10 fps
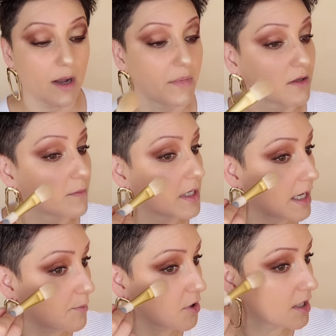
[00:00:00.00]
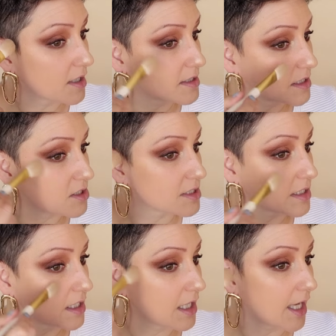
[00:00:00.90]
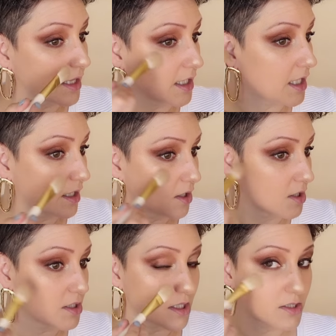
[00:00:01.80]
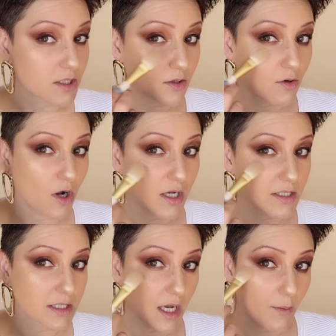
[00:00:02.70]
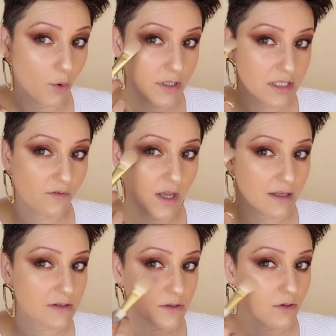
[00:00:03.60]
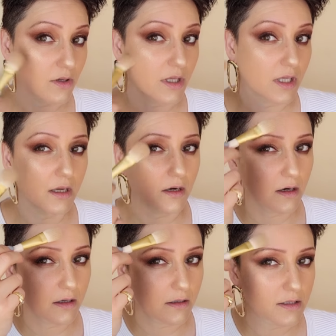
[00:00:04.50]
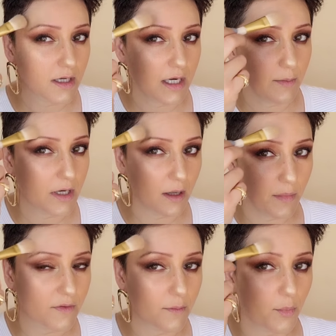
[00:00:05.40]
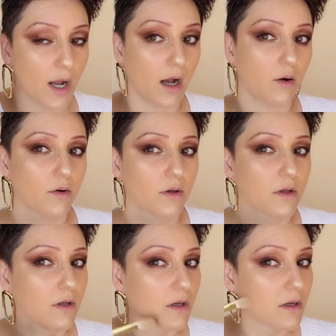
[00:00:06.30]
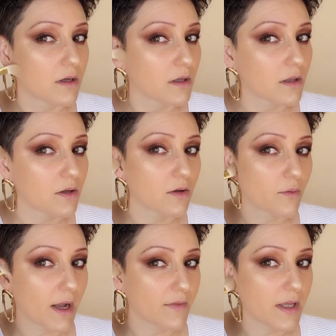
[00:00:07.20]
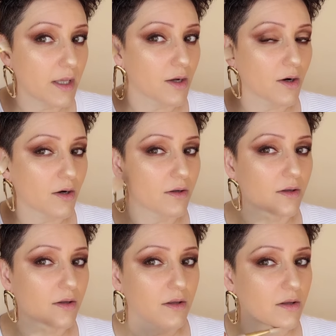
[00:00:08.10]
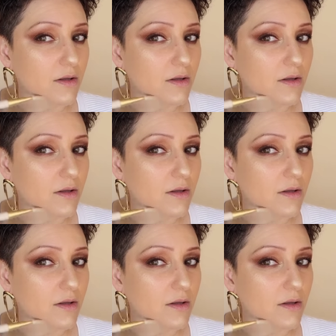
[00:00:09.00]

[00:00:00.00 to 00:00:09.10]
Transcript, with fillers: I'm gonna grab a little bit of that product and just lightly dust it across the high points of the face, here, tiny bit above the brow, a little around the ear,